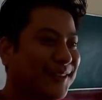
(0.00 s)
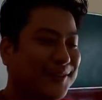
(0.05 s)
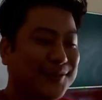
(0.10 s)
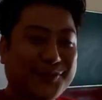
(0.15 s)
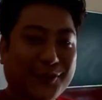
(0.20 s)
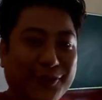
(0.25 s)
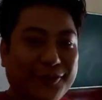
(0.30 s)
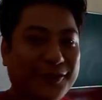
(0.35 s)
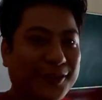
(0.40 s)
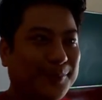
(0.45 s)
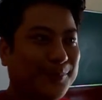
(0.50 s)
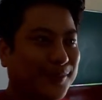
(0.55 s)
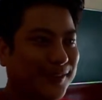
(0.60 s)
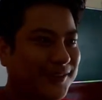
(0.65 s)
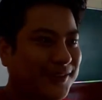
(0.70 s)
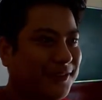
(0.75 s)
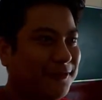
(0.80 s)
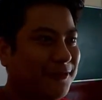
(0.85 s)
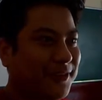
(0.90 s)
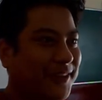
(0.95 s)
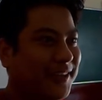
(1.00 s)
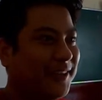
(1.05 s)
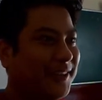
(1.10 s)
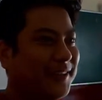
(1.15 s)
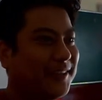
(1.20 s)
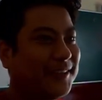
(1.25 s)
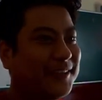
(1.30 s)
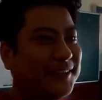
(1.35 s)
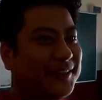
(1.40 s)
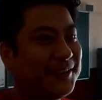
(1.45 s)
solve the puzzle, right?
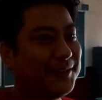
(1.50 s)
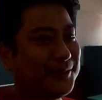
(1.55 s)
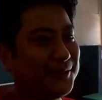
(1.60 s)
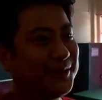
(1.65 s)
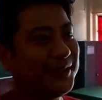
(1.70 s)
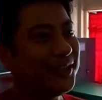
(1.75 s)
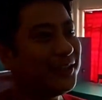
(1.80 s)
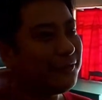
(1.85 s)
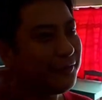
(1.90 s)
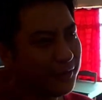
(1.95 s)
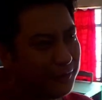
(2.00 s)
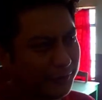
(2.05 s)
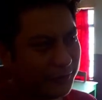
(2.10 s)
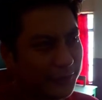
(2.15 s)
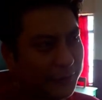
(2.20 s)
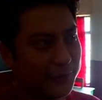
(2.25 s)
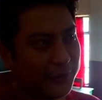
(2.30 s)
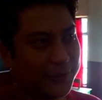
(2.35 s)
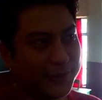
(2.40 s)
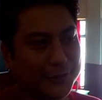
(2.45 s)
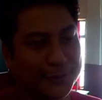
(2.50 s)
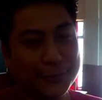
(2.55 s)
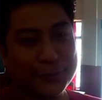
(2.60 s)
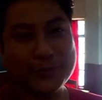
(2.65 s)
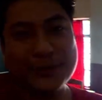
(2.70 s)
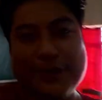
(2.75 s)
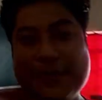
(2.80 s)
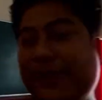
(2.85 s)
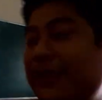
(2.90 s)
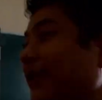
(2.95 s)
Earlier when we were in
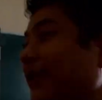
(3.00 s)
school,